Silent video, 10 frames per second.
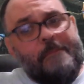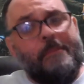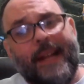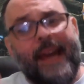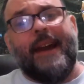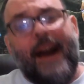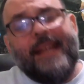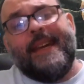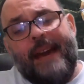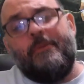but I kind
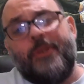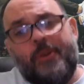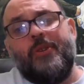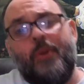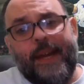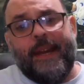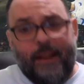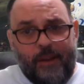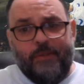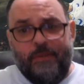of get what they're doing, and
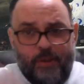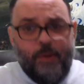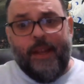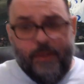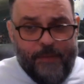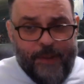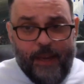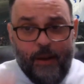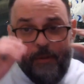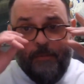I'll do another
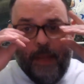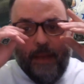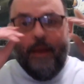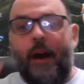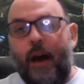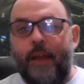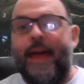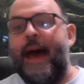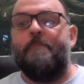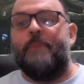video on
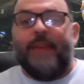that.